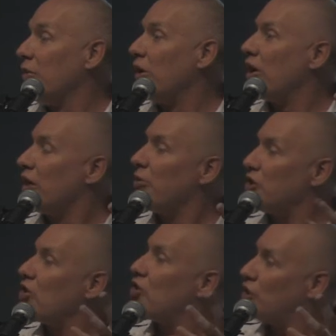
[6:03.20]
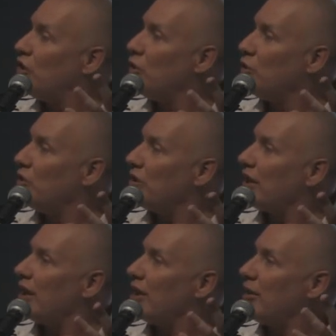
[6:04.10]
where it was just
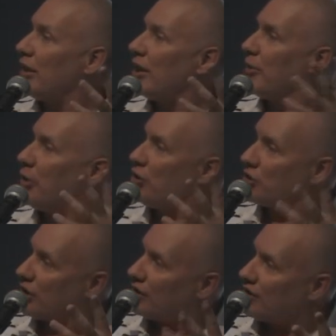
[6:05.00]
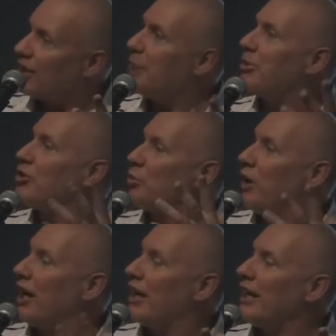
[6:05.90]
used in, in the most deepest
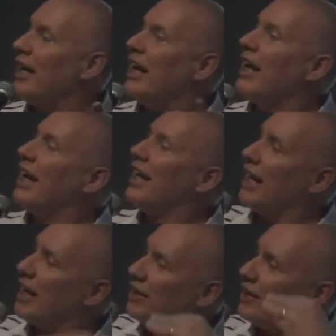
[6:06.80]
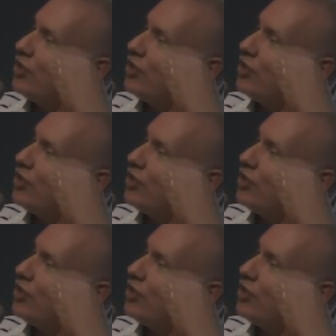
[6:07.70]
way. And that